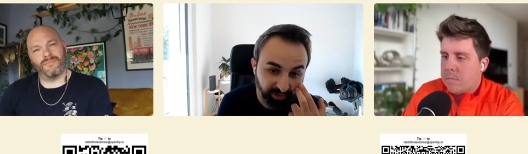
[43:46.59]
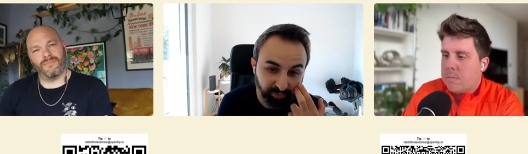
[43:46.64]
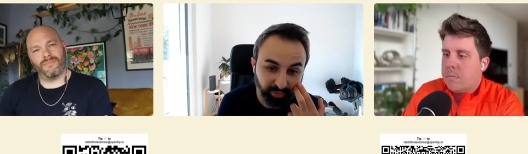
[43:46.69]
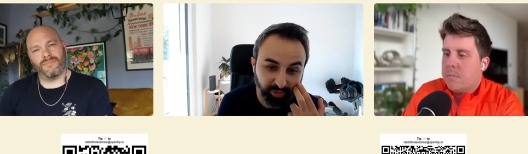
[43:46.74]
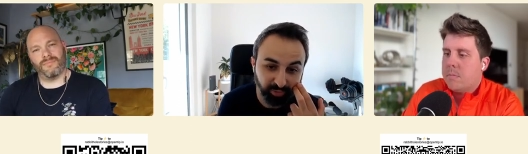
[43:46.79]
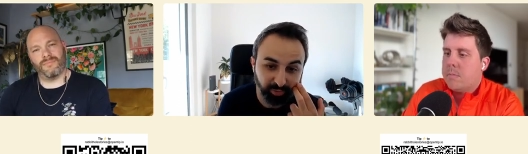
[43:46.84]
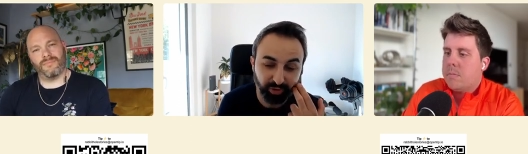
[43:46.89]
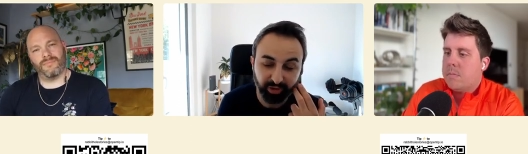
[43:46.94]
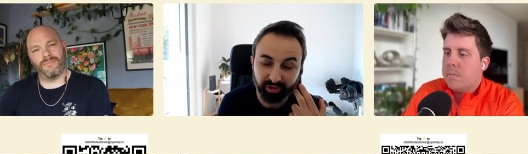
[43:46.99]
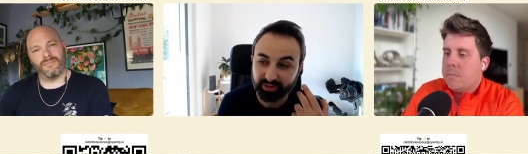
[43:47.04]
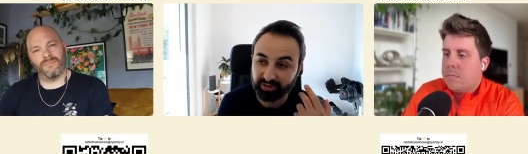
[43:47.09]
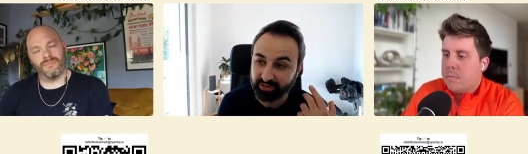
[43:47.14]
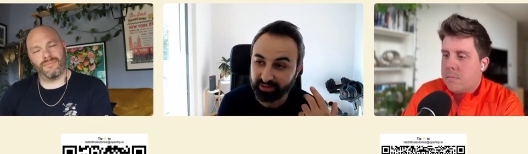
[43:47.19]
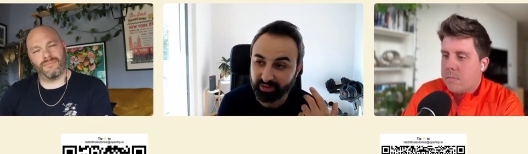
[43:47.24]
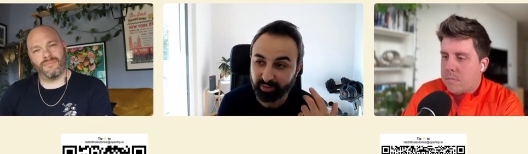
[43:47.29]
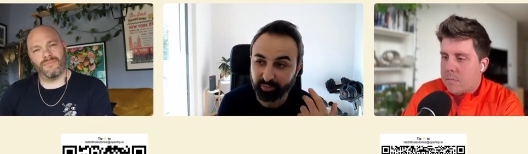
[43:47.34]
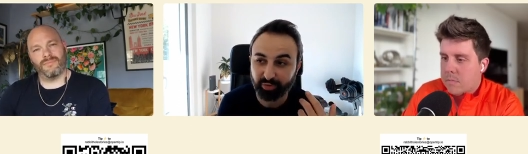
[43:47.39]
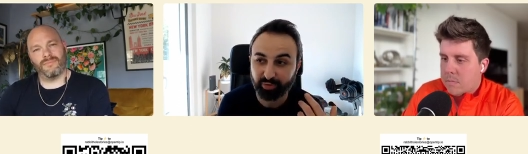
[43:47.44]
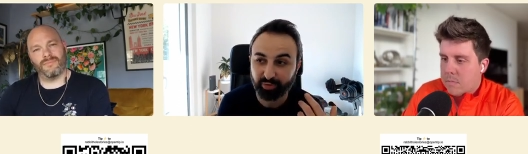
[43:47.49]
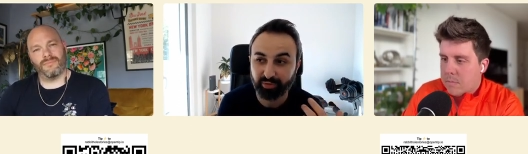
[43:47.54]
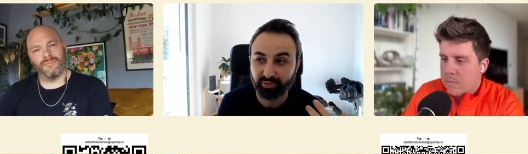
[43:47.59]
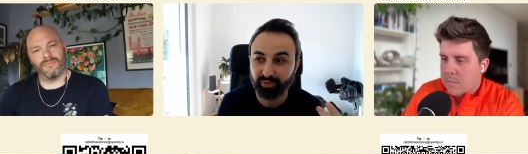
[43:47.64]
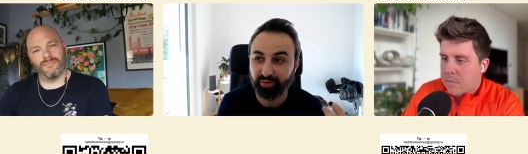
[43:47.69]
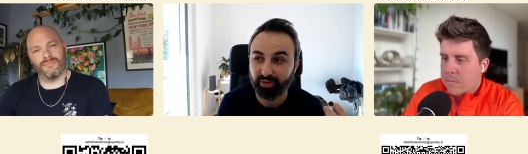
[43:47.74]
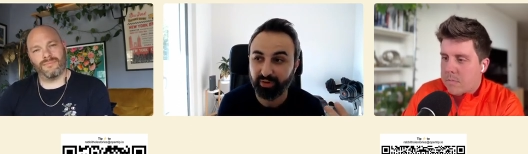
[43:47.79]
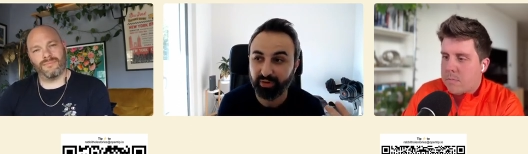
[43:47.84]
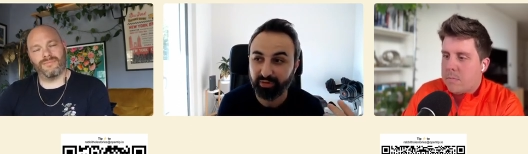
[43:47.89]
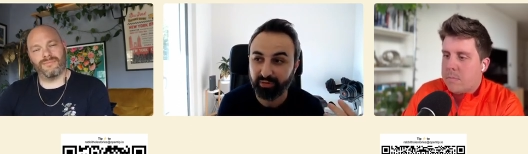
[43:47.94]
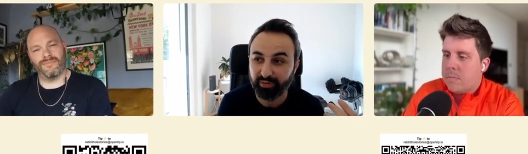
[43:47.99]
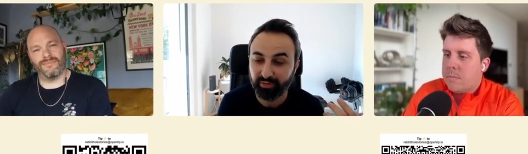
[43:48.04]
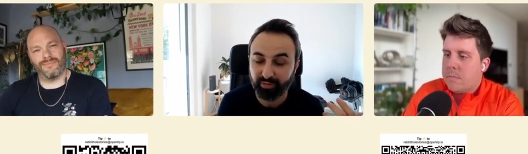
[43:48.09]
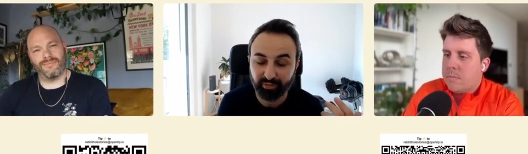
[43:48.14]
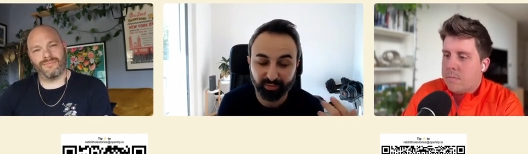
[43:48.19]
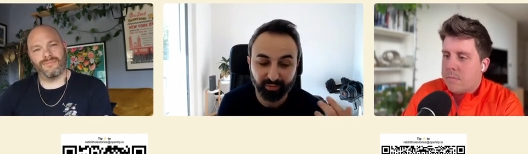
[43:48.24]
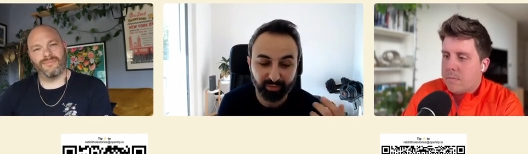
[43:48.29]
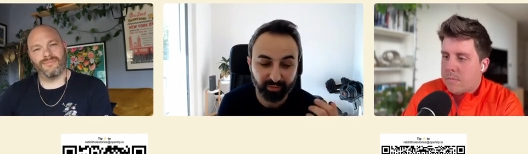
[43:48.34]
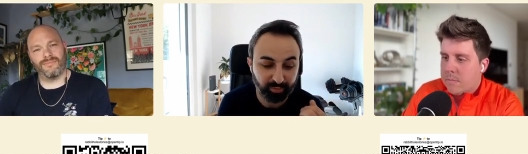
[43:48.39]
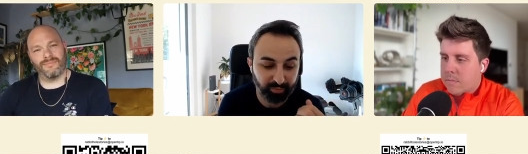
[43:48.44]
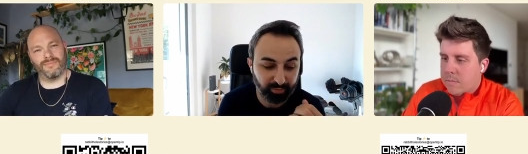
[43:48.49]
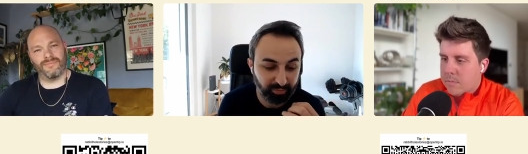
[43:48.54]
Speaker 1: We were in Istanbul
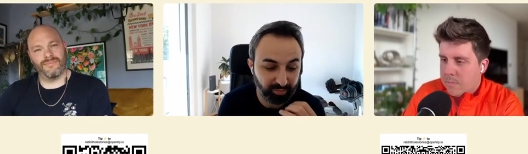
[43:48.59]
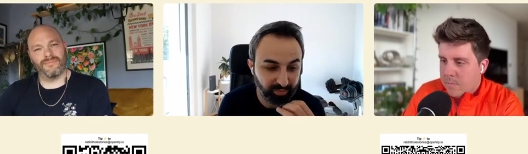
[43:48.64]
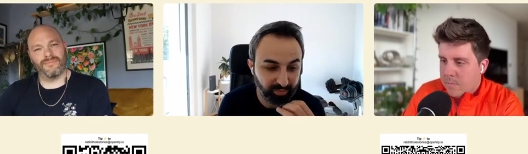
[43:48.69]
two,